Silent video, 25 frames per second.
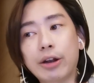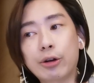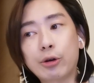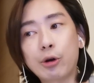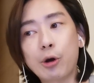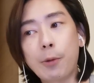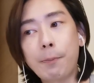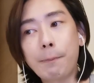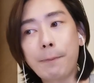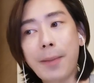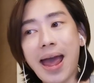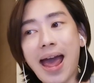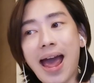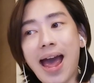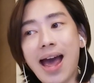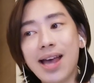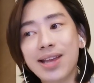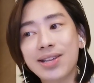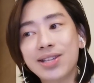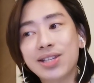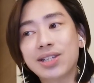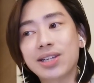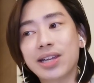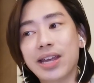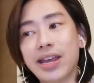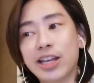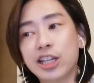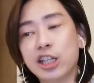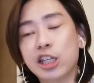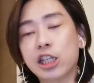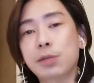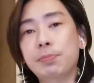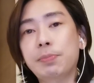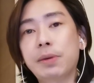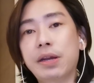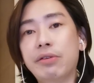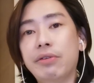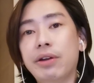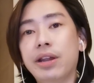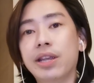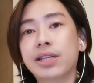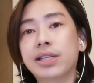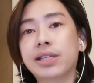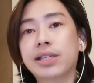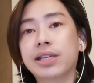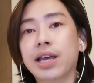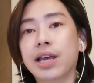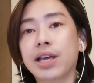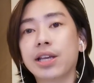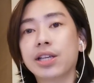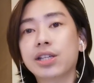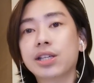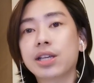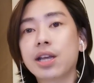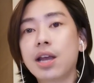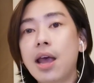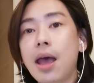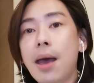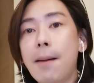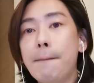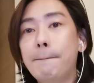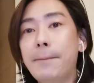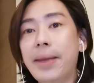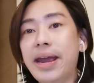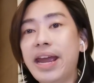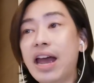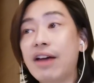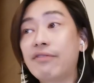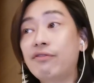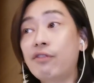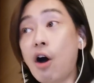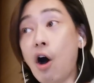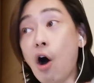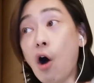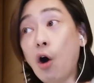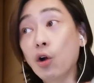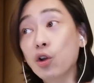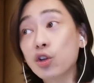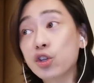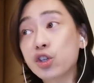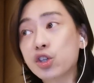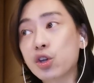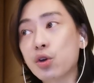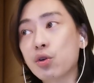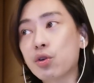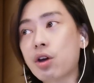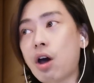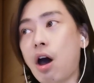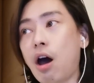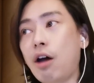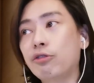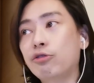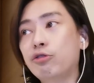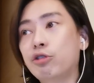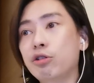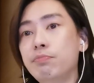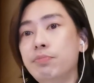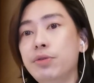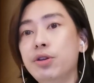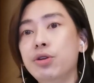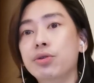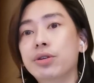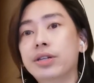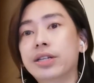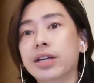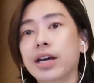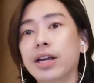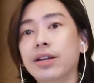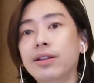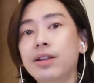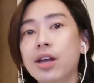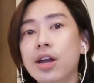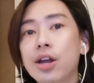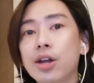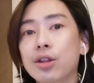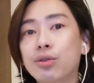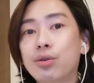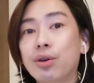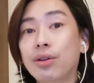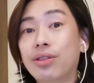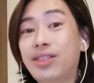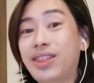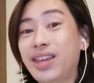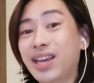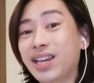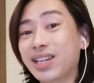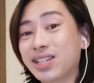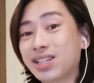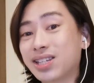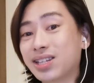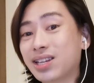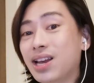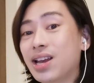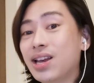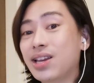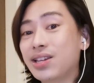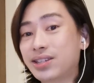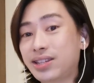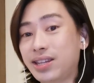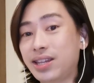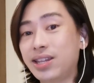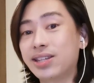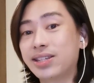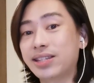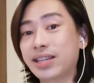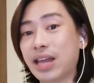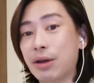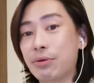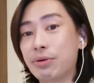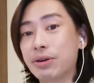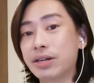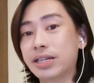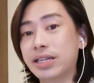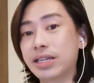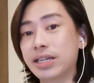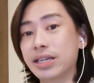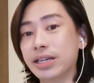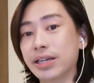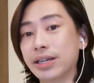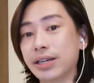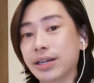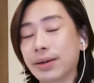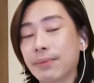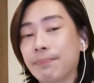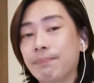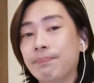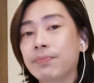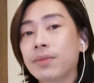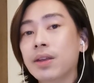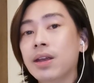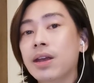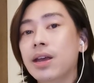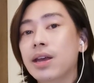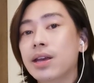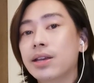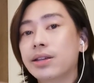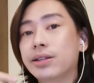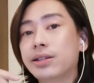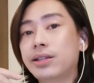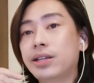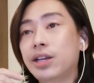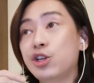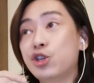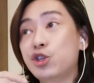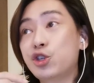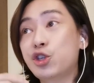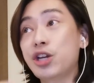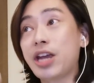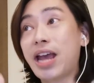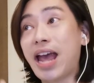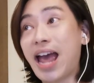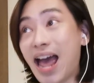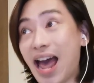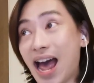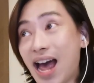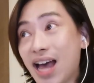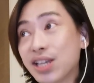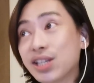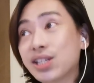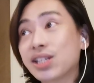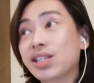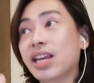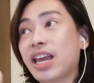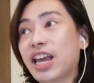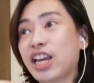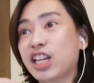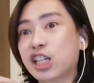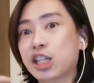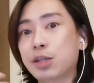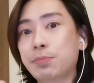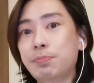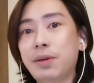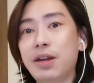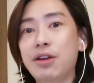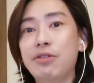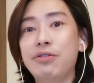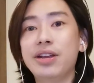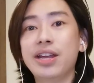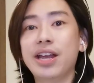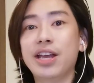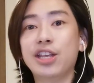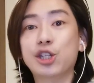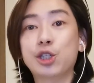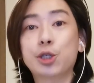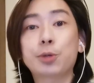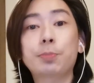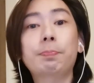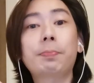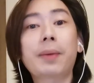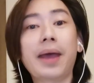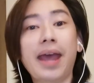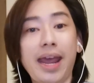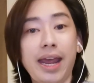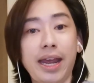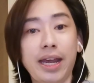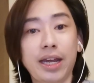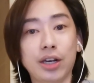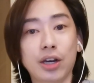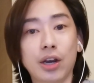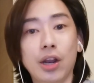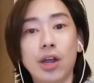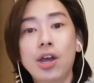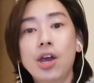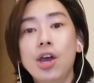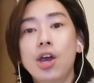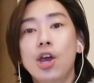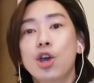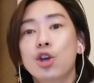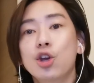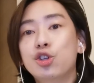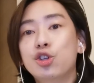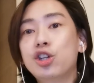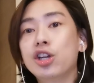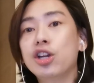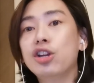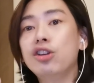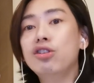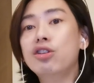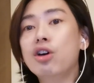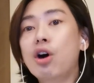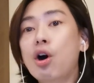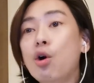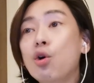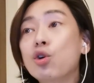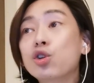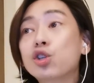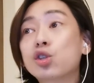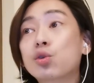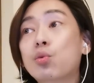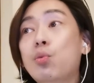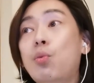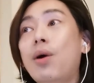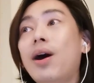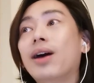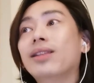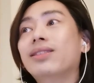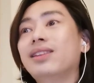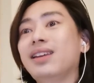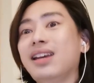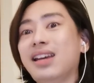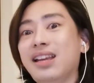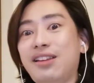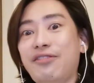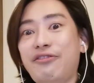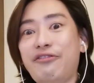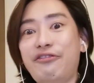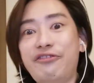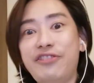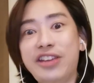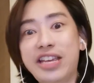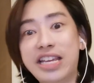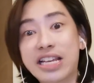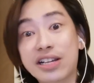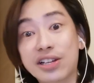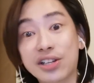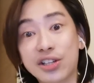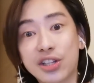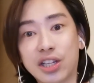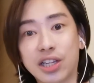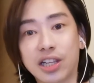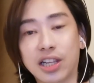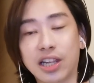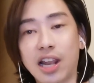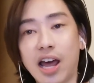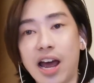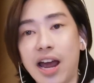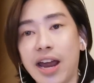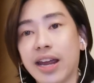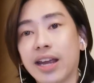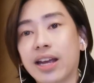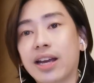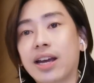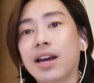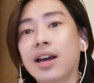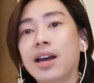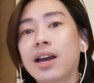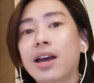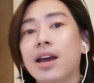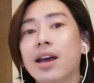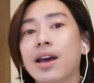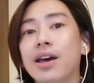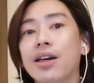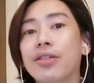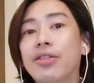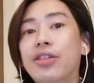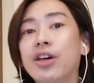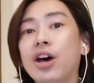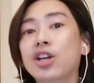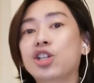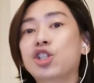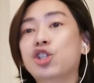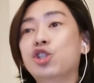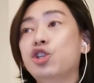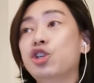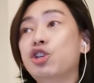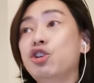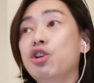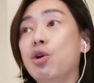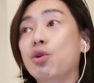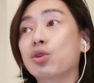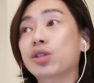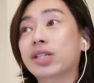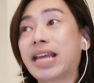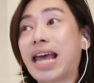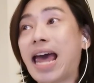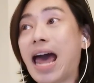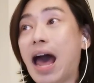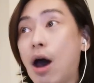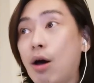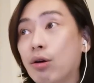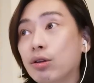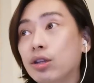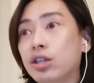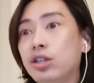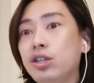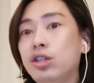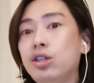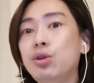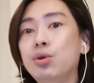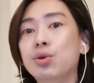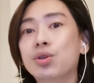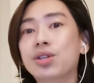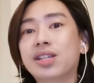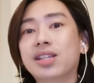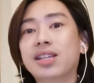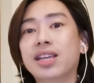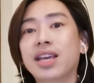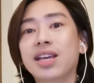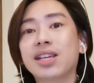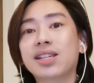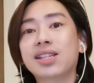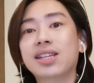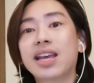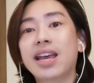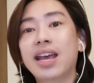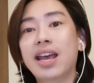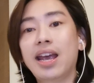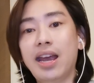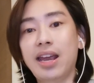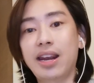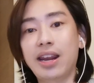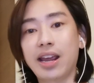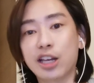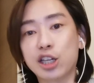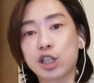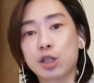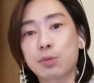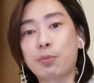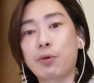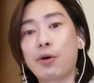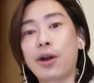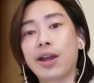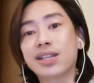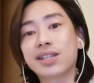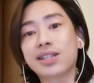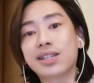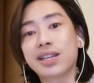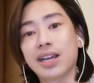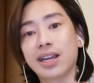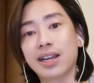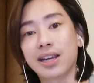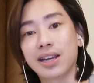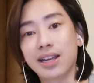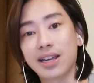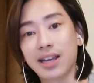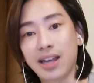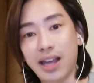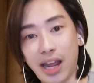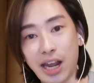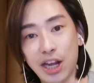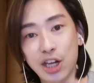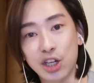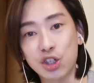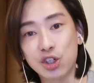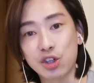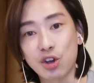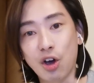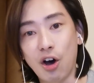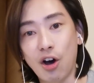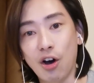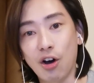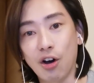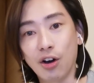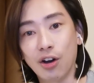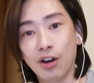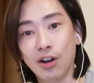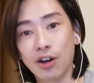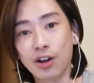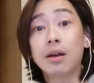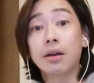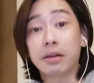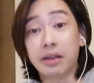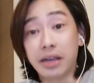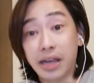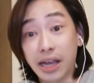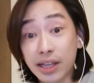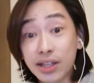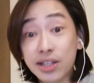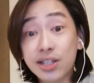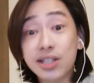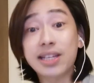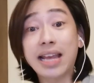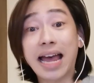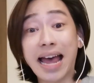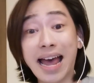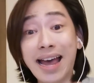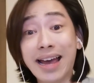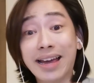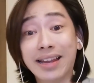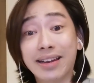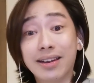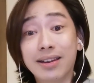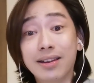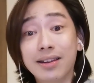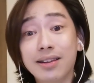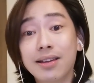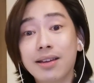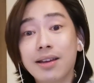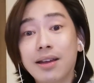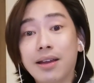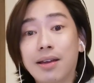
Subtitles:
that her past experiences may have also contributed to this sincerity. Since she has experienced pain, she knows what it feels like. Thus, she knows how to use this in expressing a song. It's sad,